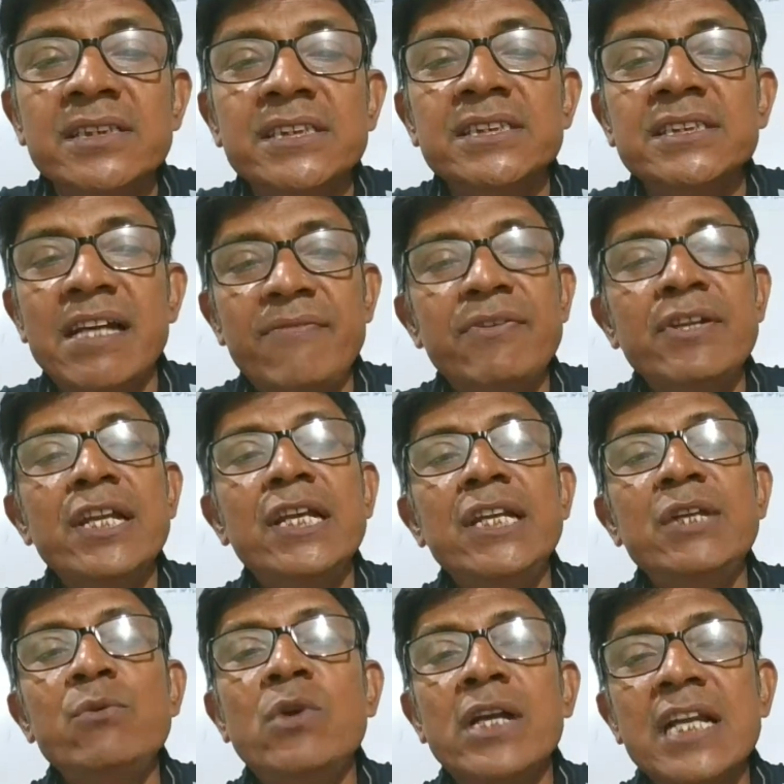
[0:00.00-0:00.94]
Definitely
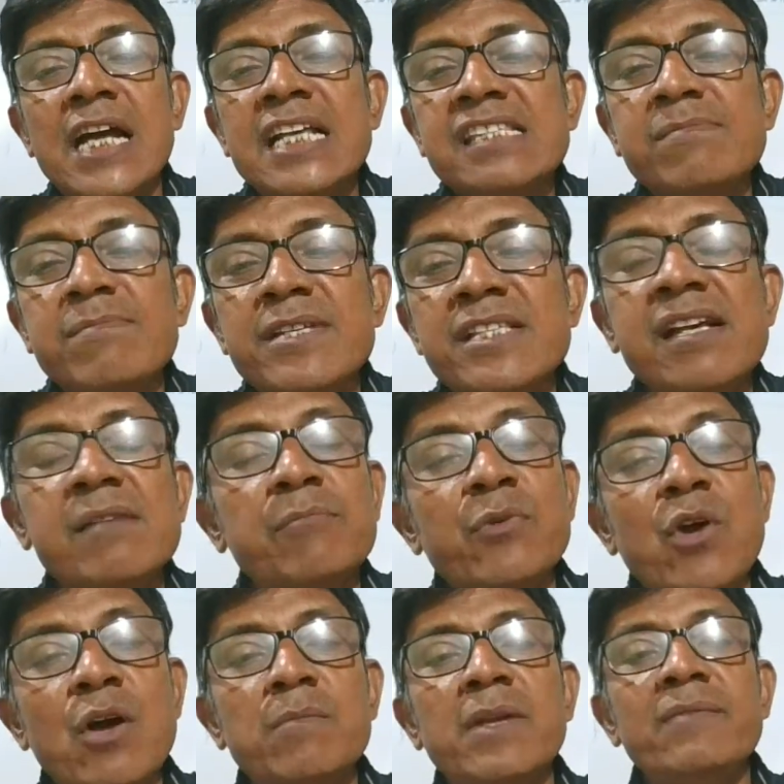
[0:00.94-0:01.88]
you can ask me some
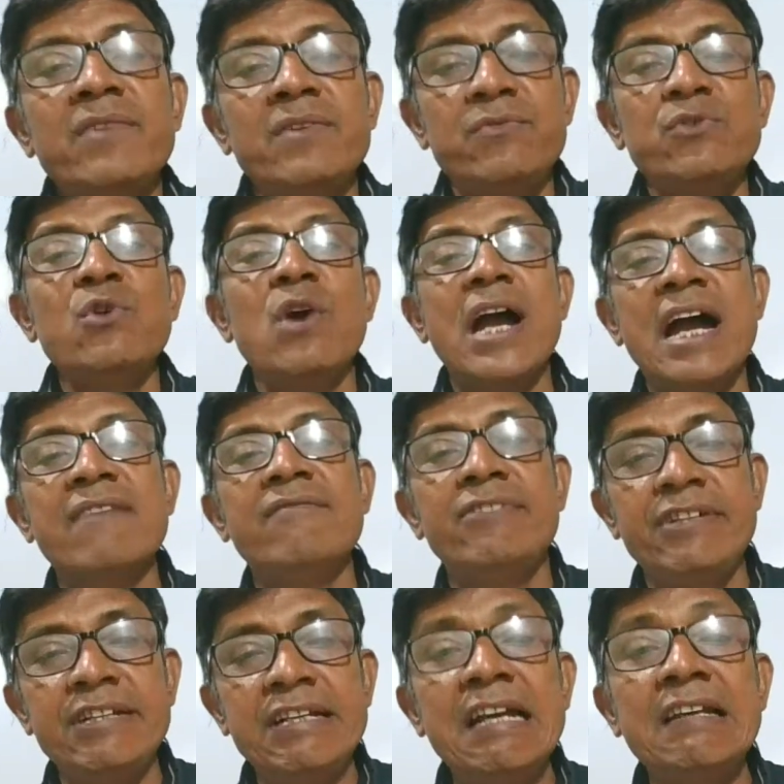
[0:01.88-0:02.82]
problem if you have
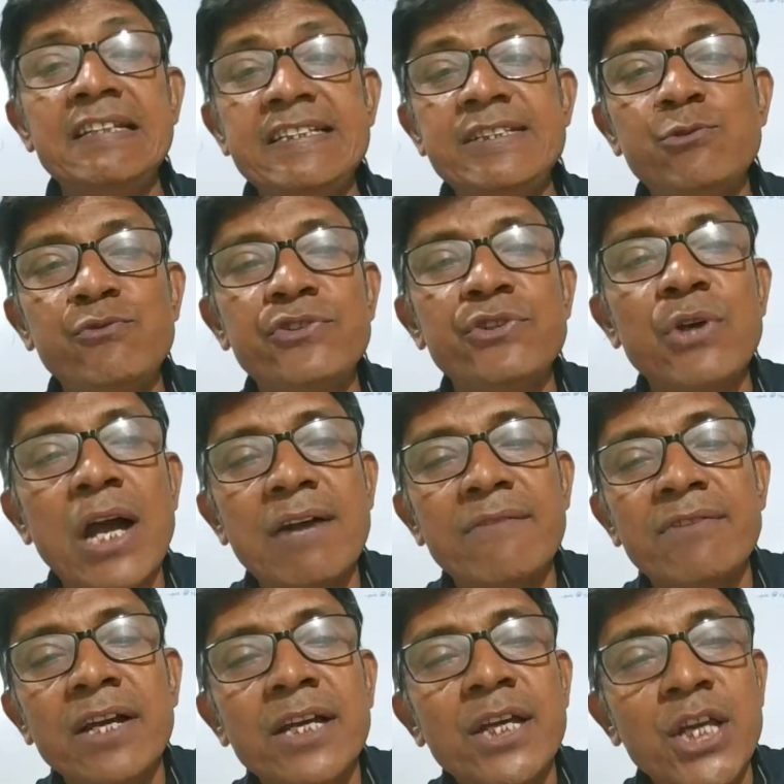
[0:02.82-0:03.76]
really,
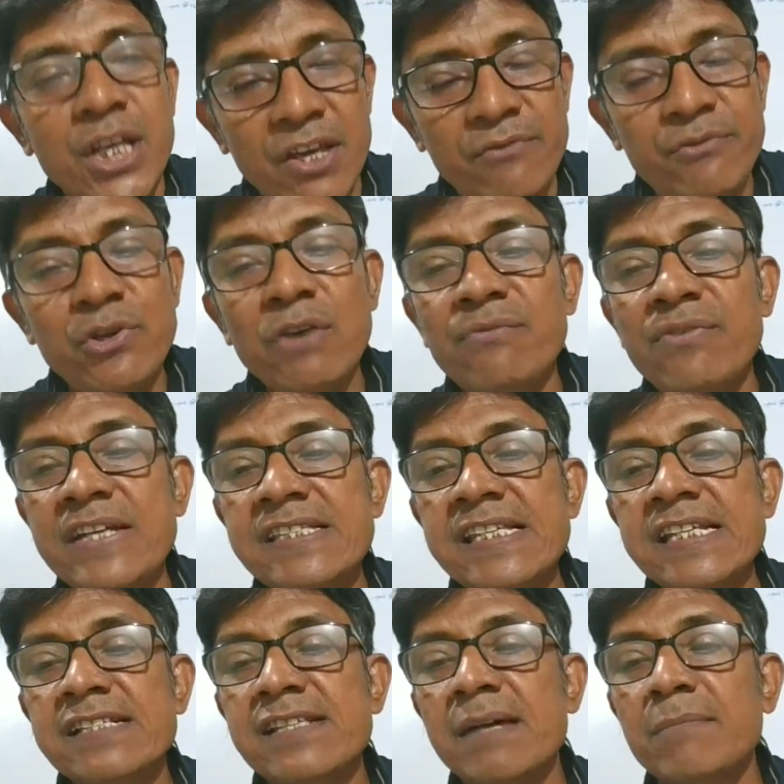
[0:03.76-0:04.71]
if you are
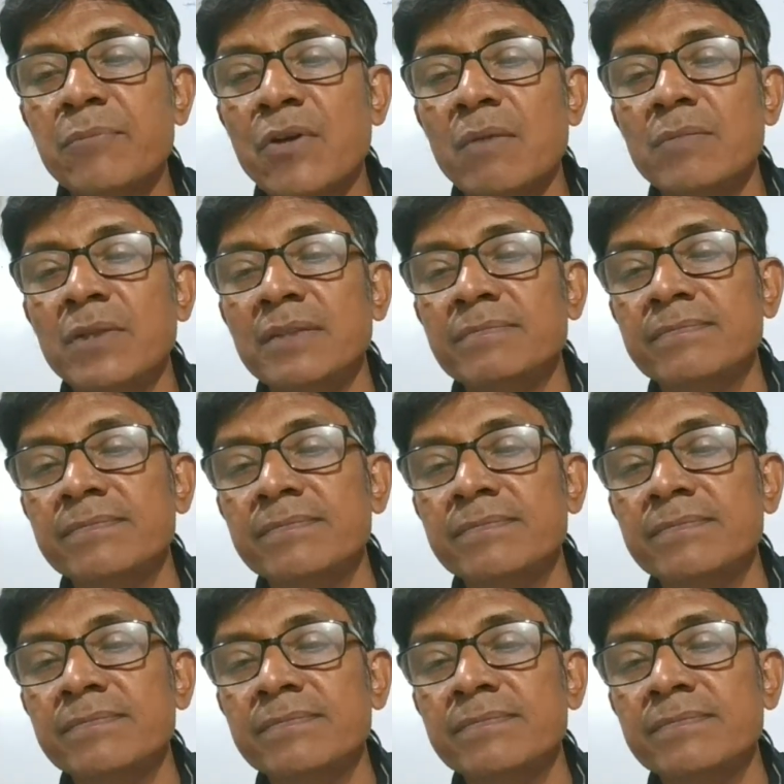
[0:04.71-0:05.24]
facing some problem.